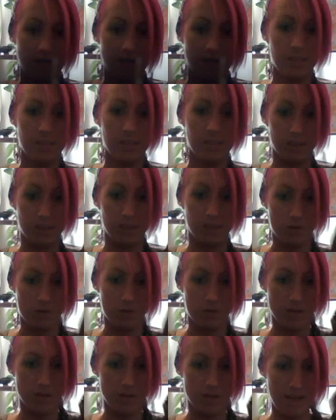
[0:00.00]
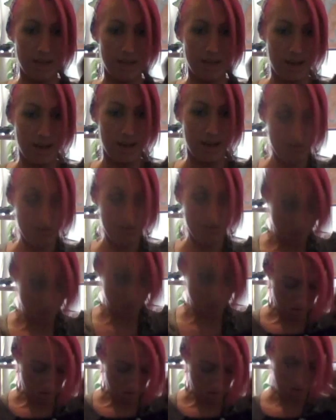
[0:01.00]
to go on you like that.
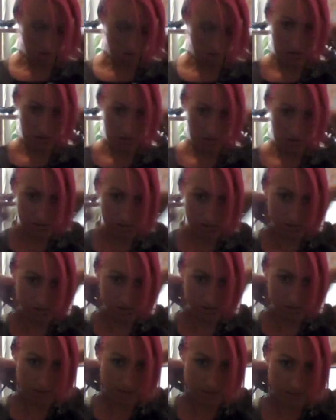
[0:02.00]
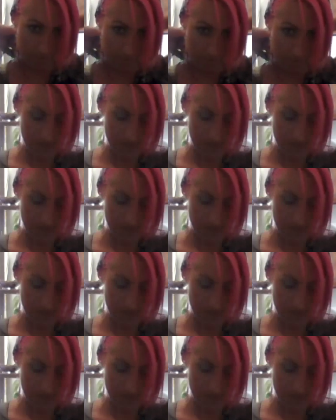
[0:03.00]
Turn around your neck.